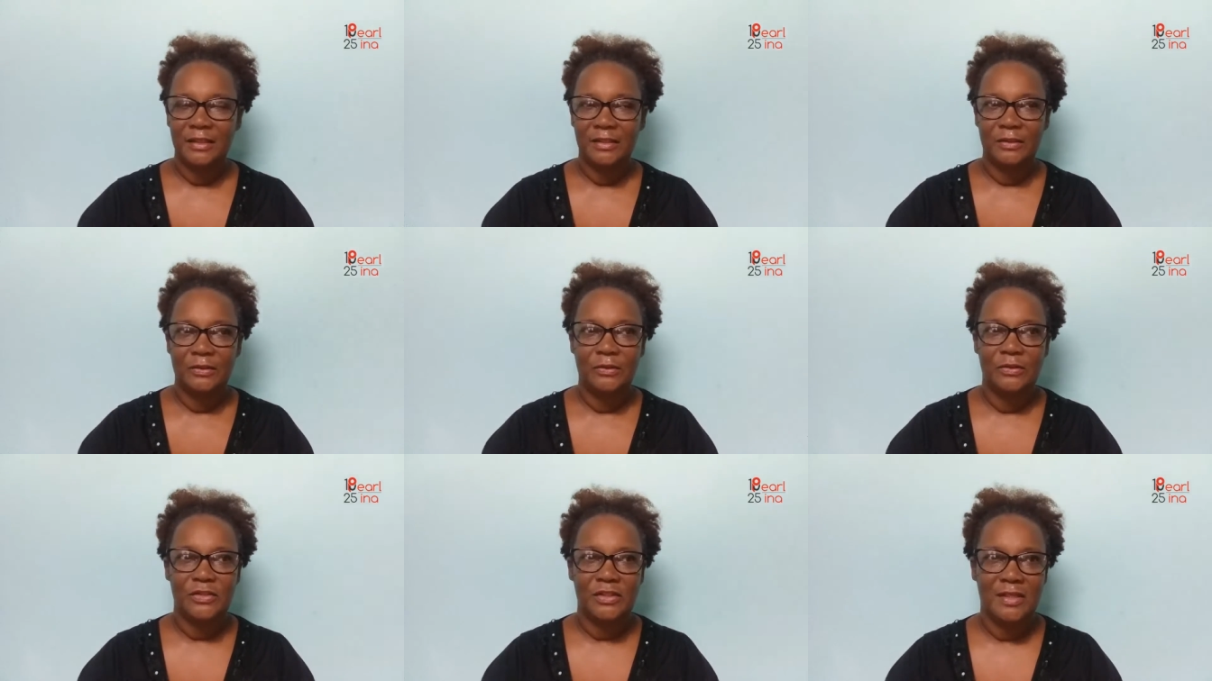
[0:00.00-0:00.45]
you
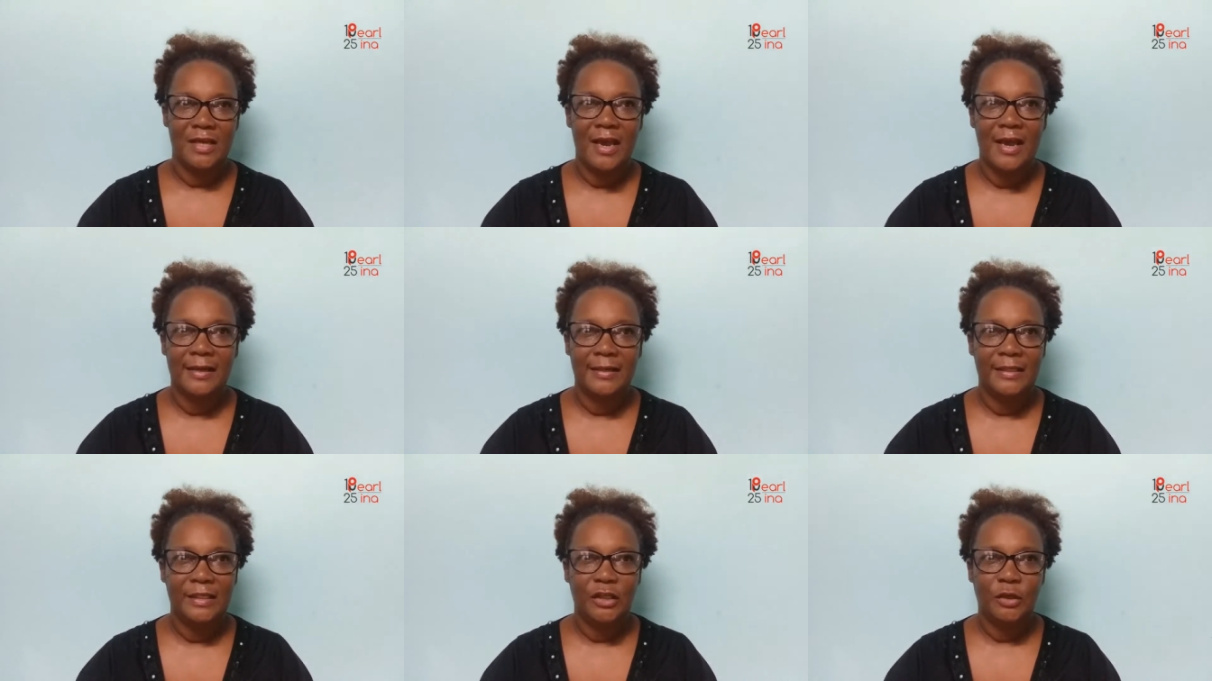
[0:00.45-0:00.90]
know. She
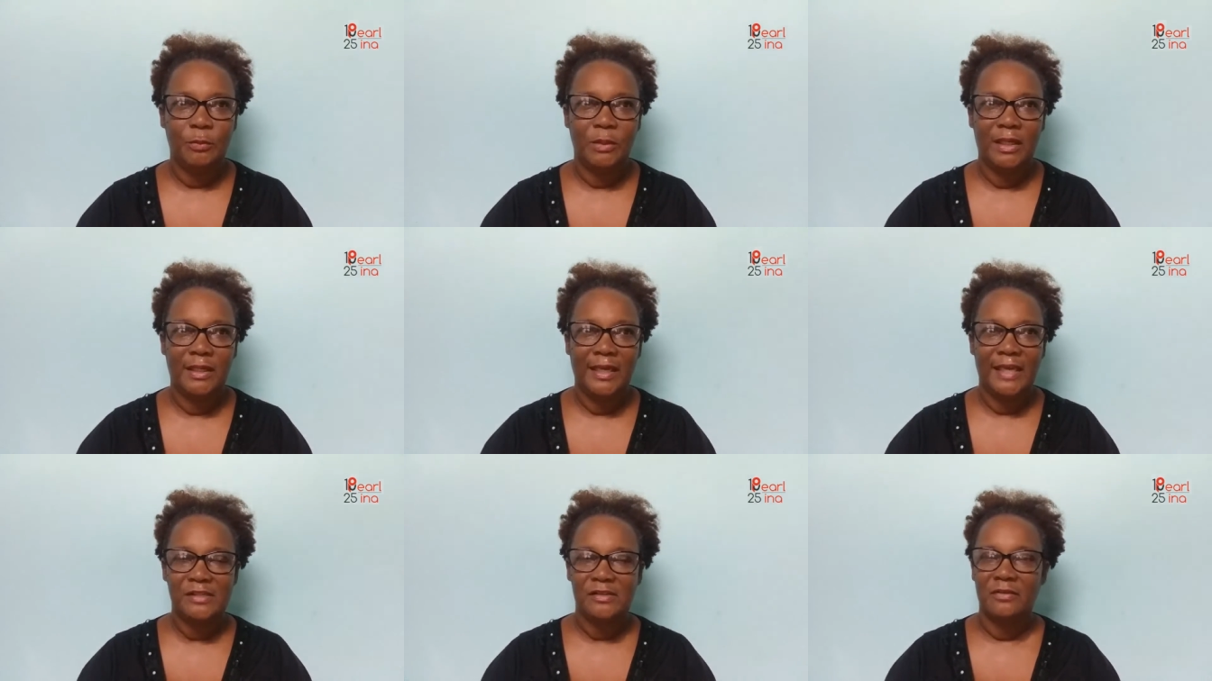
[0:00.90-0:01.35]
hardly
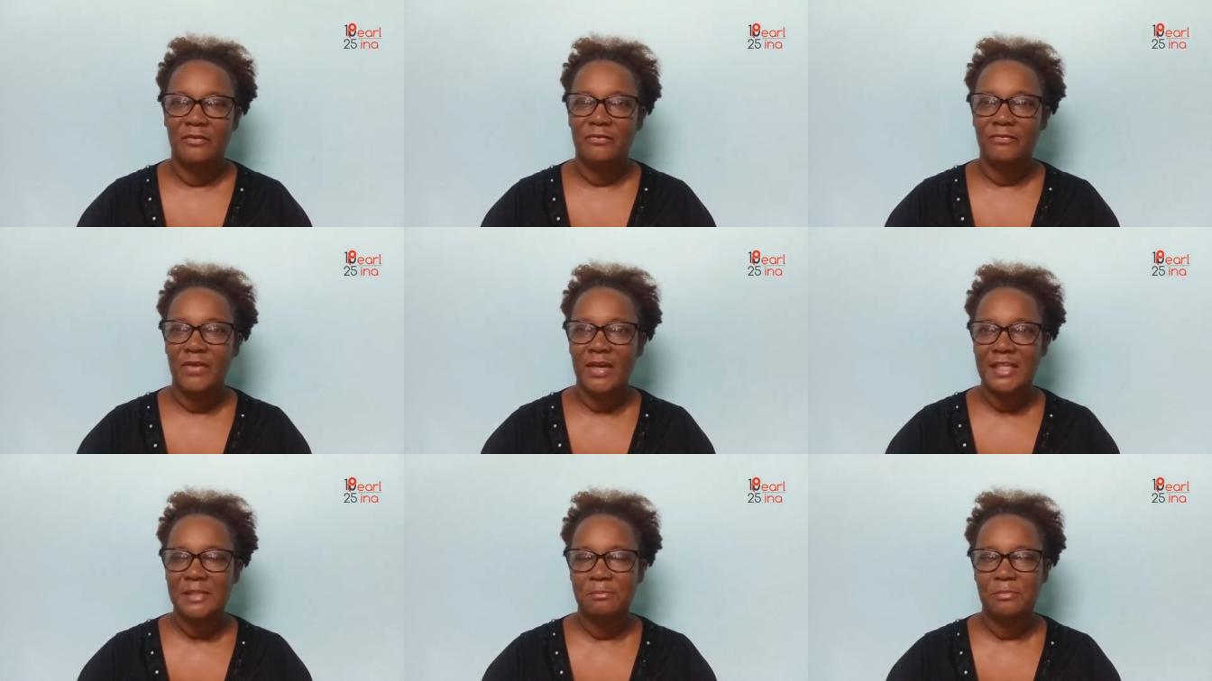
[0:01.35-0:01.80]
communicates on
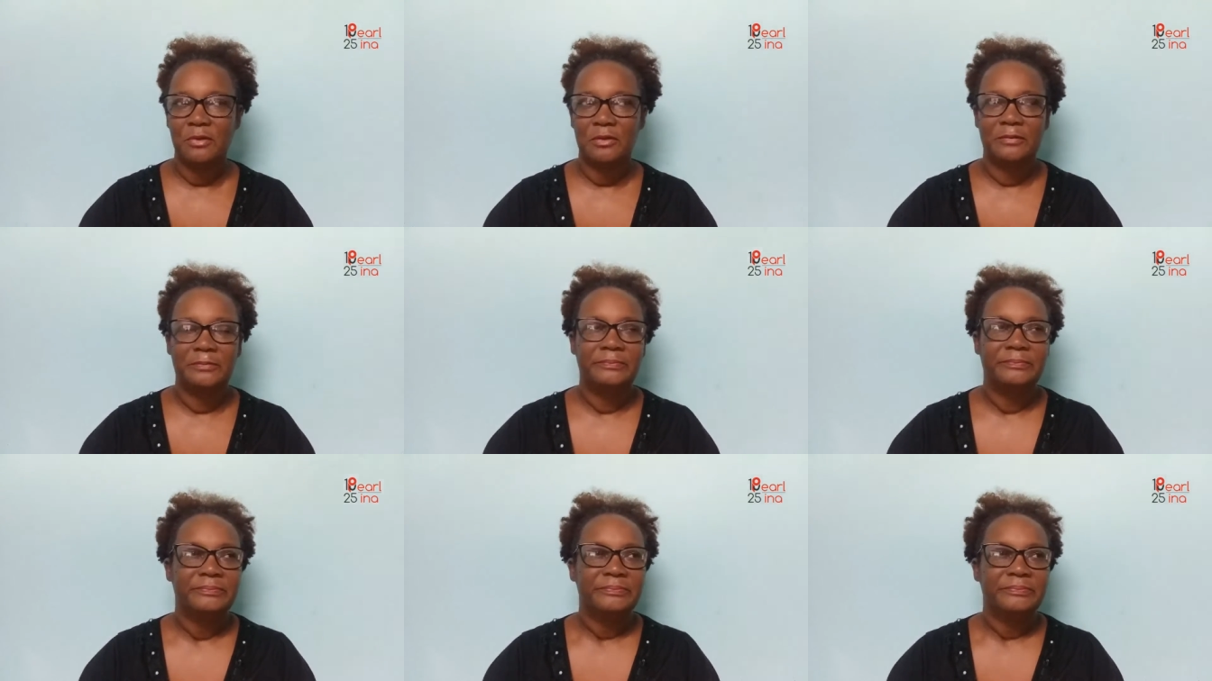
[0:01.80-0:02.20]
Facebook.